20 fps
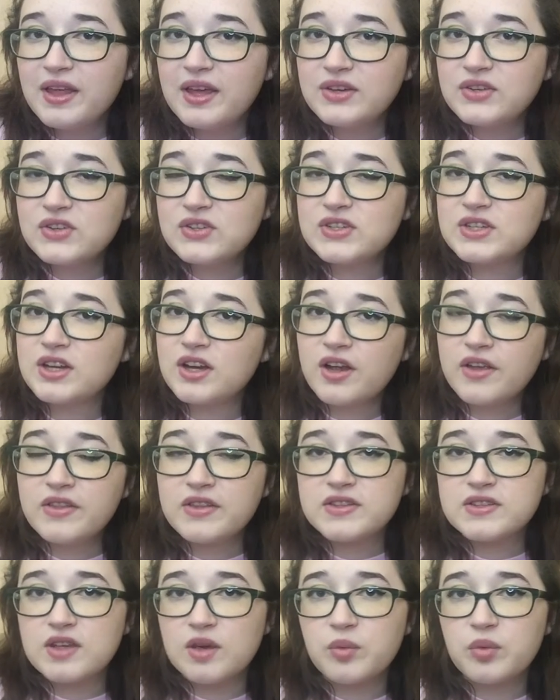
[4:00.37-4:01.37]
that just hearing
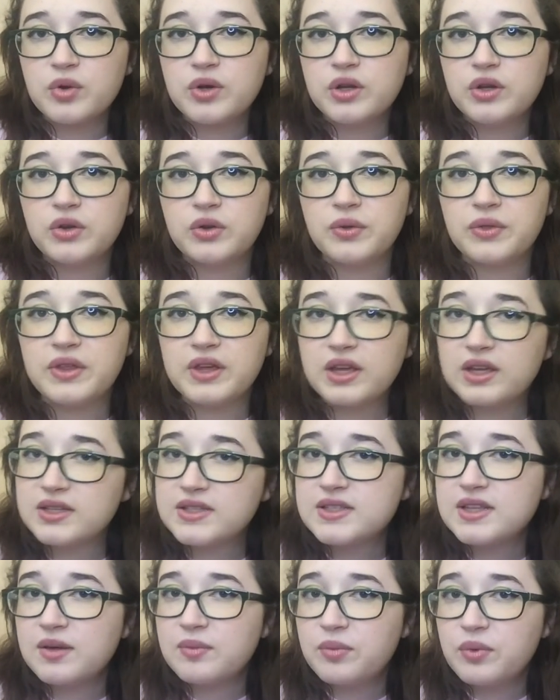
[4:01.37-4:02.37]
the summary you don't think
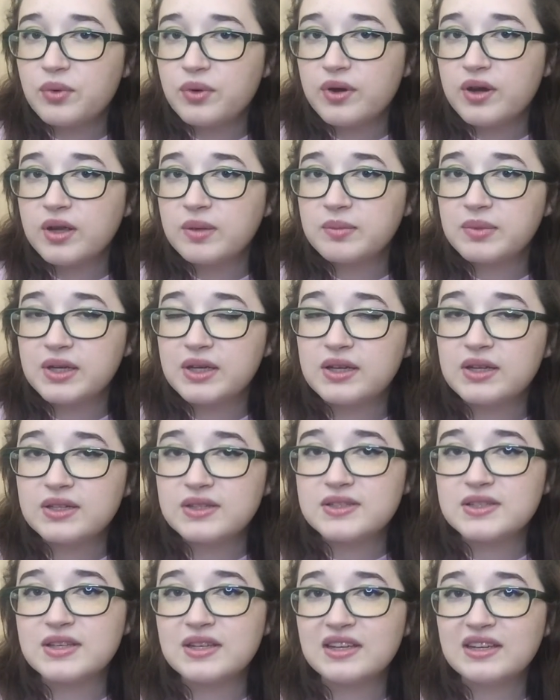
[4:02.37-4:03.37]
it's that boring,
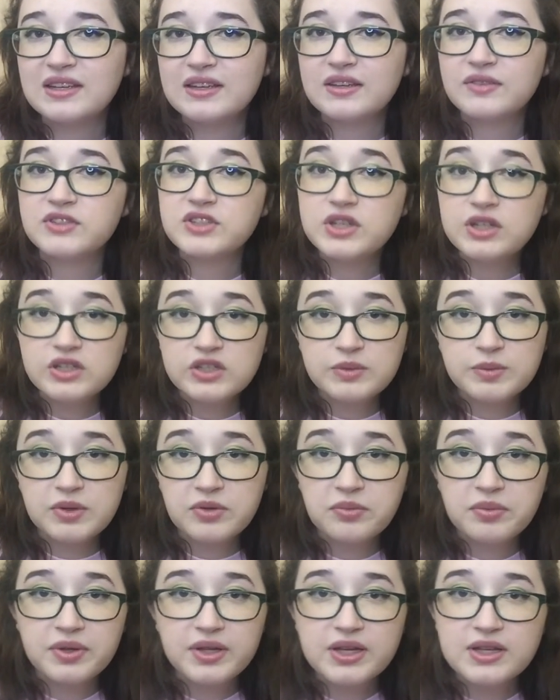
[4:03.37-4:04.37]
because
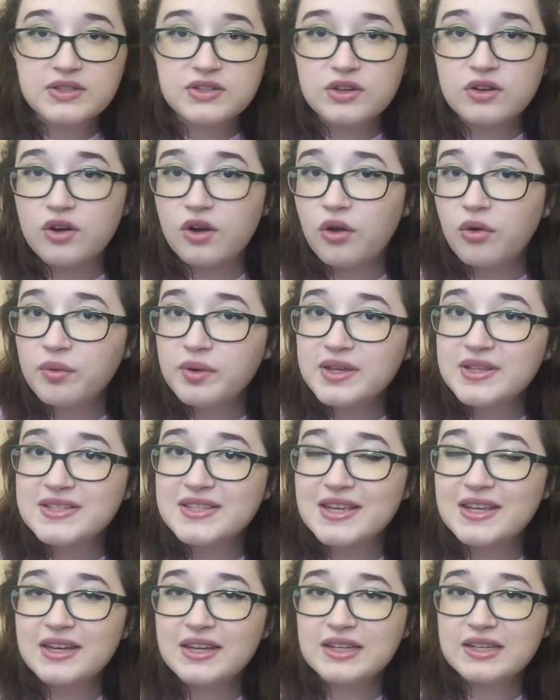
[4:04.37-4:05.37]
Shakespeare plays are always
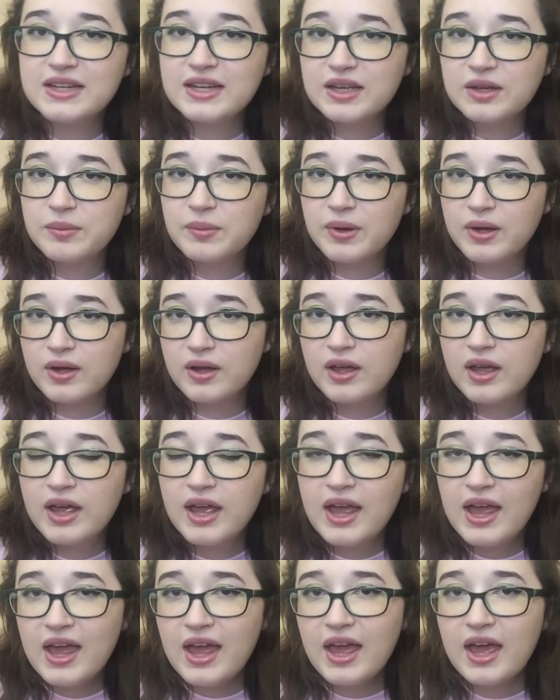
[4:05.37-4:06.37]
an enigma.
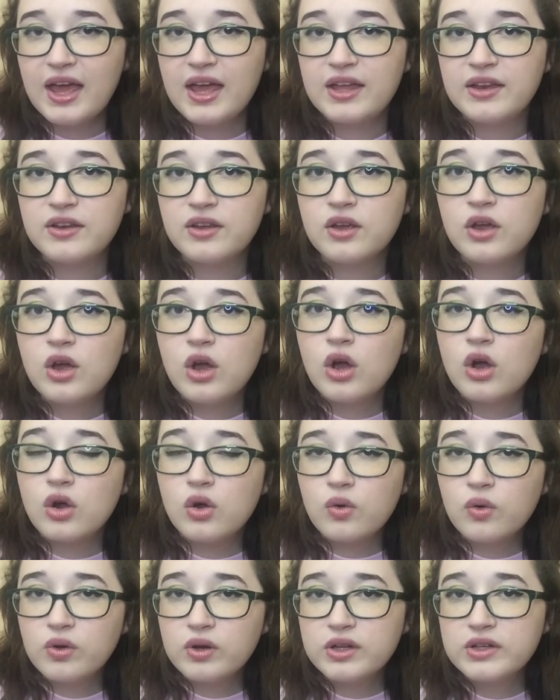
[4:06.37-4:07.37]
And
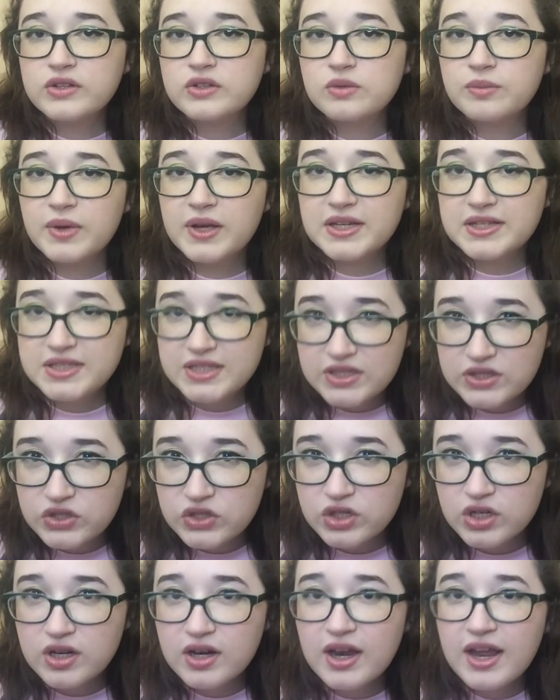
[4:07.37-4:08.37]
according to my
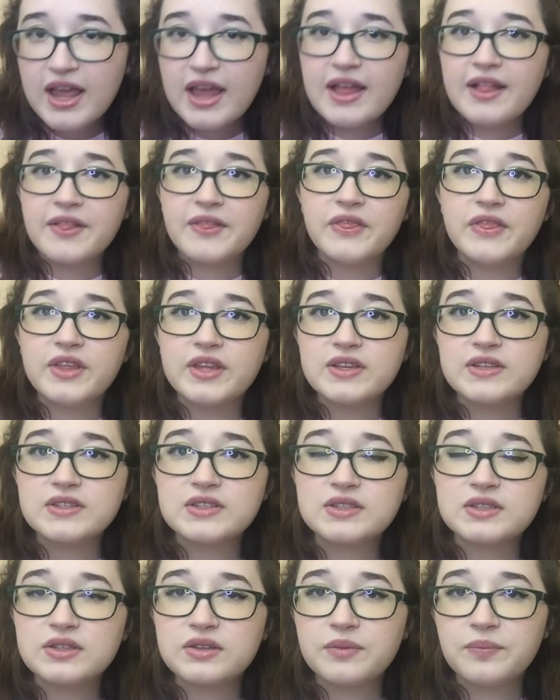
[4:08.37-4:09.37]
teacher,
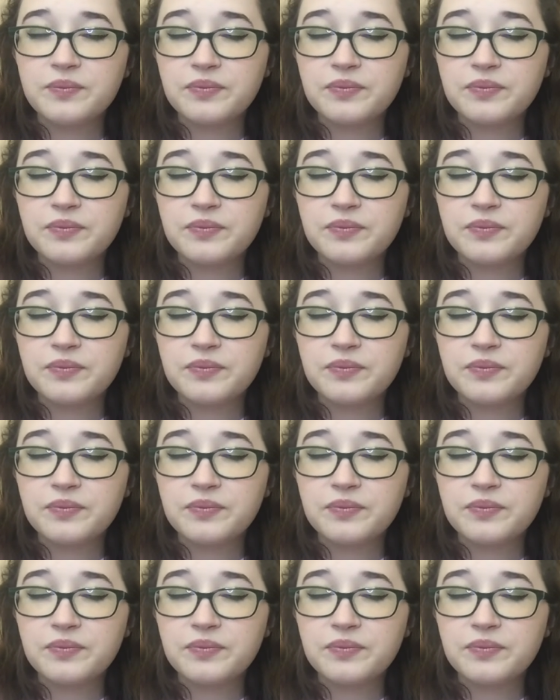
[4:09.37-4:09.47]
this